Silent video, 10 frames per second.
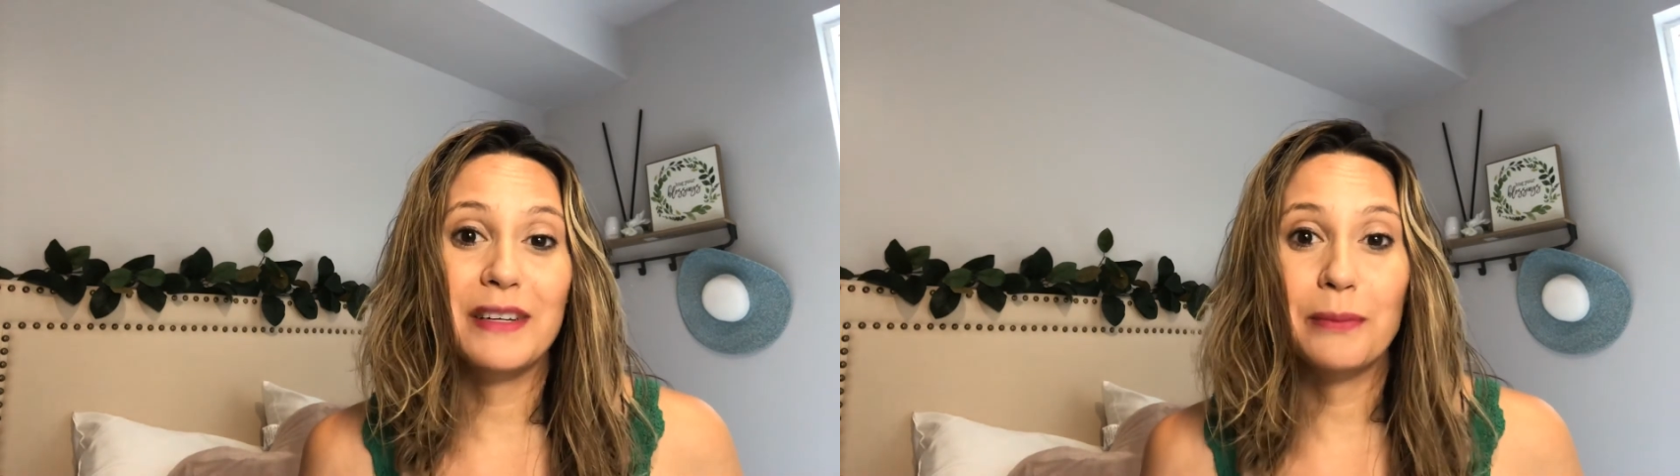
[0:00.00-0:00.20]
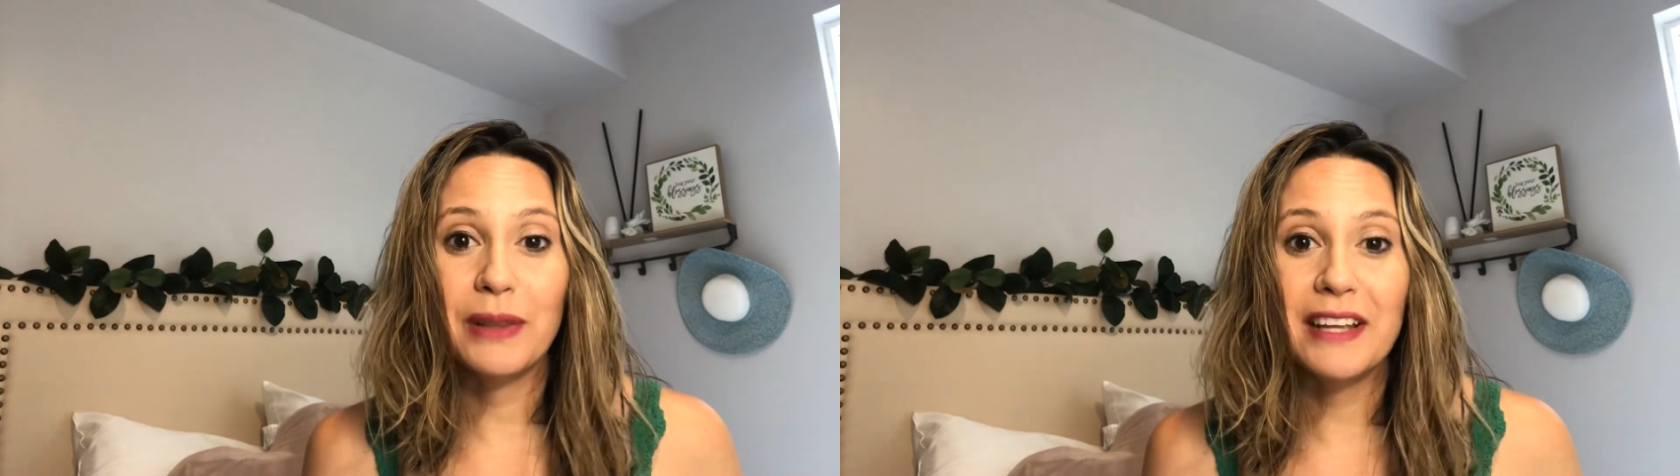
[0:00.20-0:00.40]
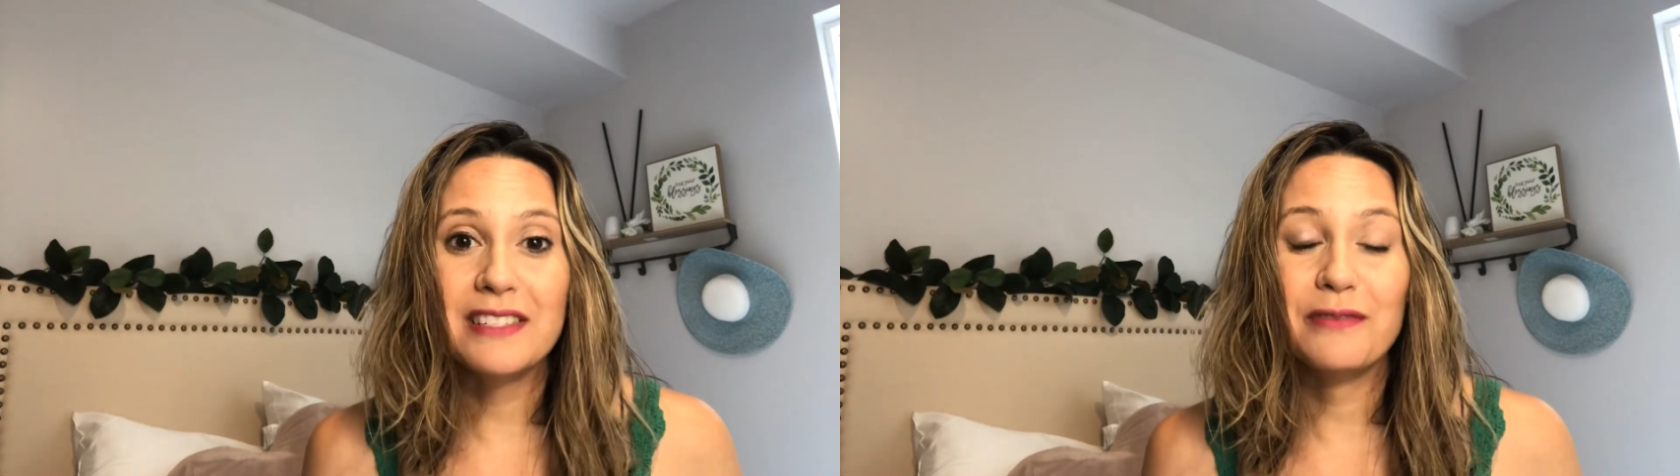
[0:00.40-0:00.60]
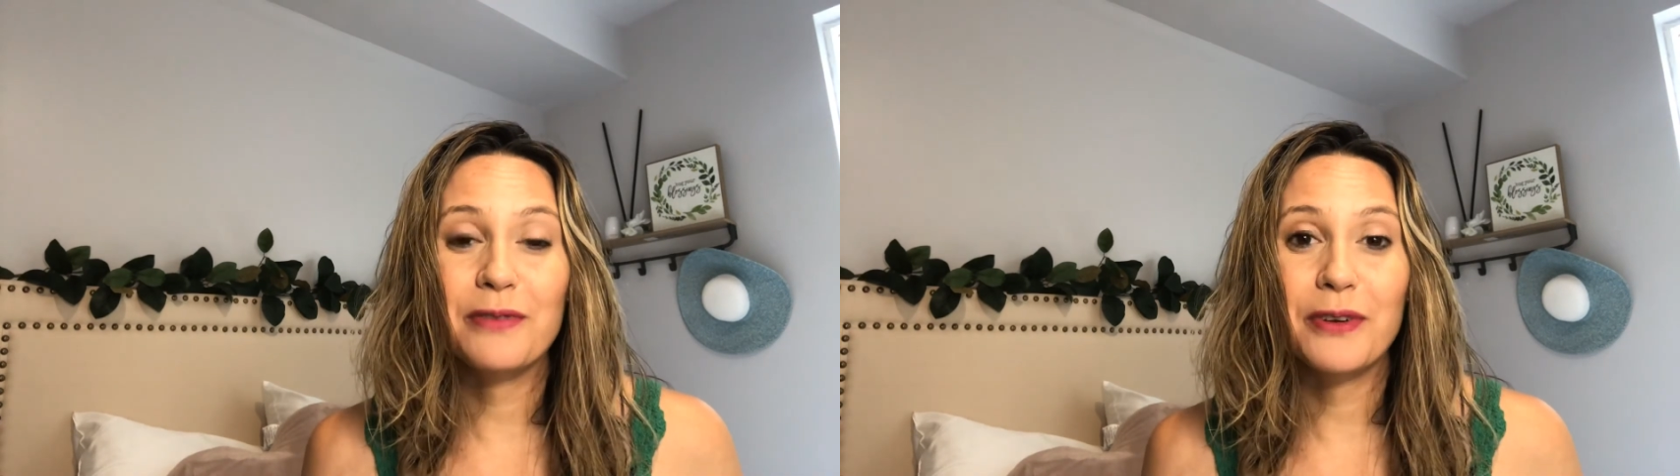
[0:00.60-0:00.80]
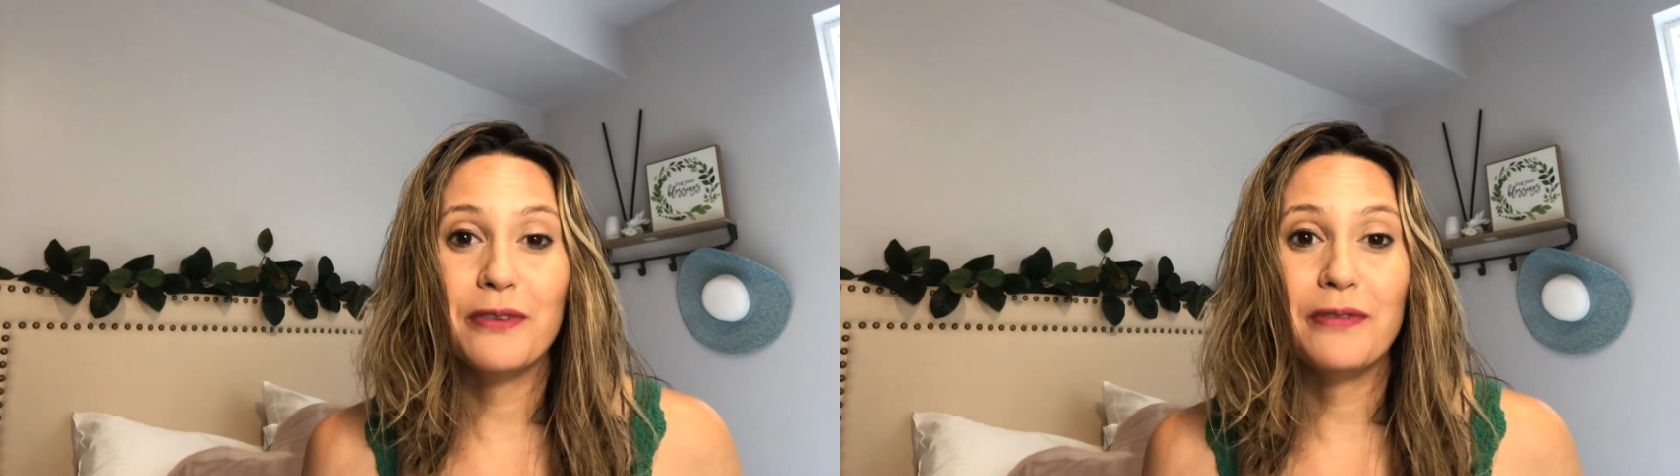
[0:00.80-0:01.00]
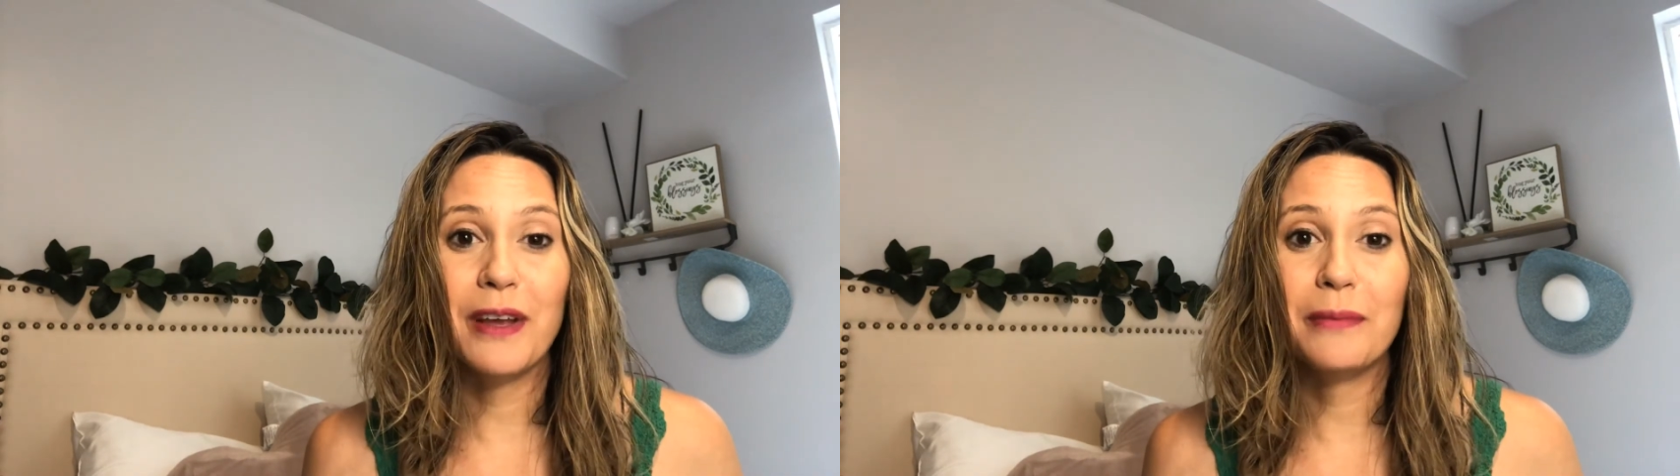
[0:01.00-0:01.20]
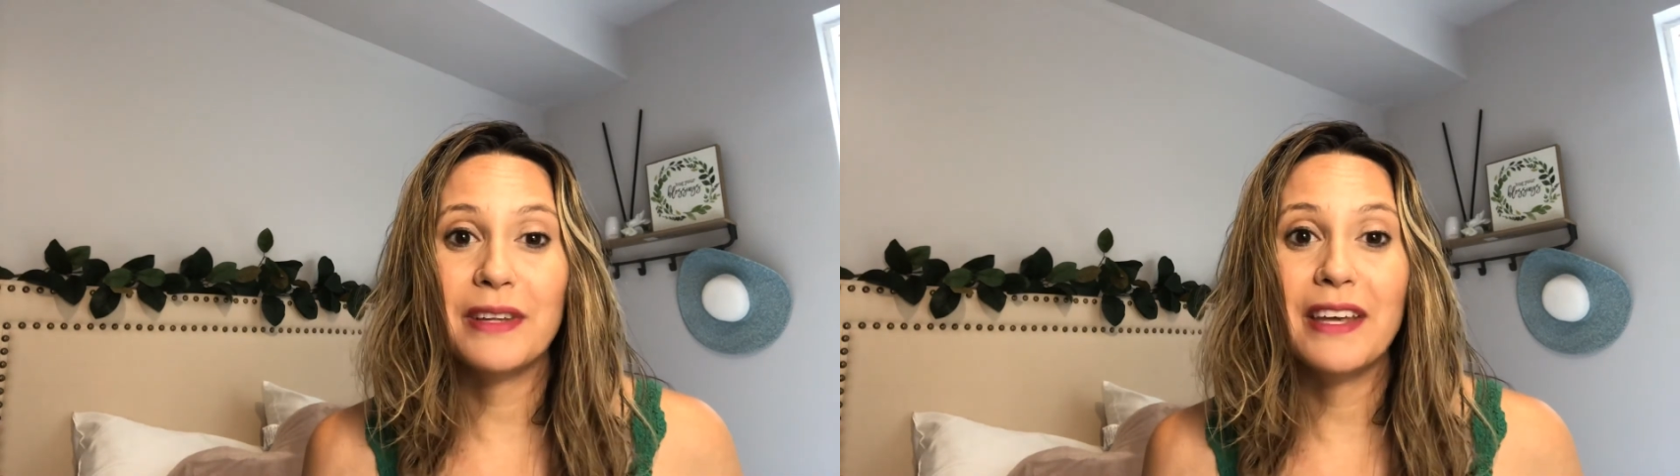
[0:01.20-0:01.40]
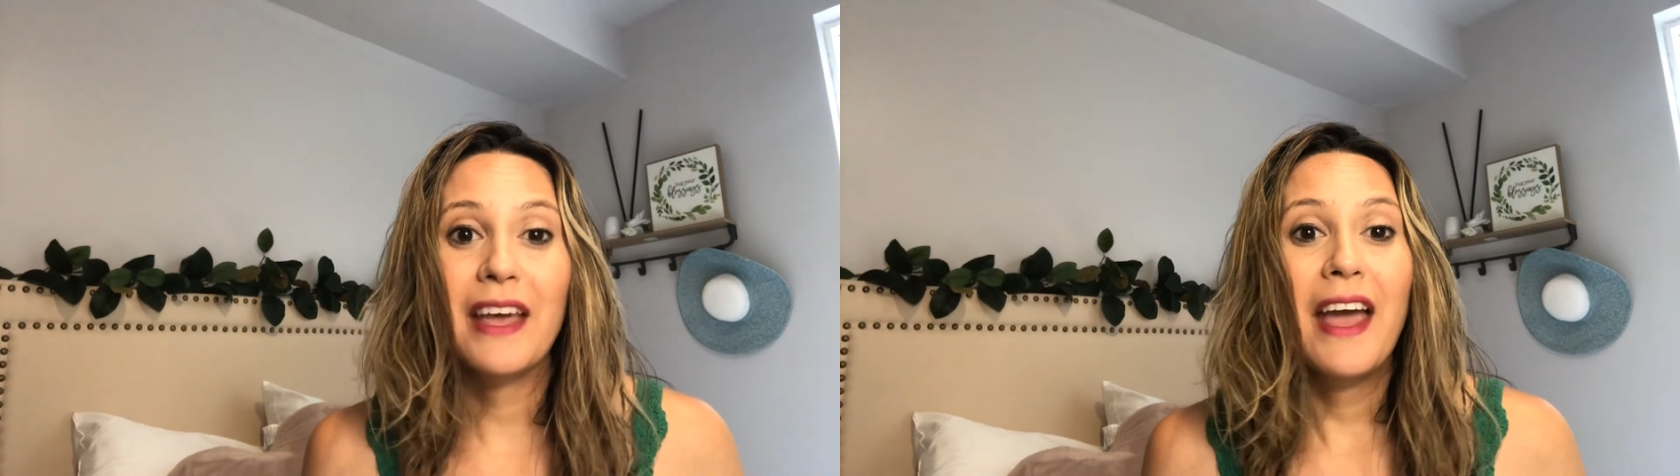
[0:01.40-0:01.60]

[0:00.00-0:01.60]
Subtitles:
and a blessing for your family.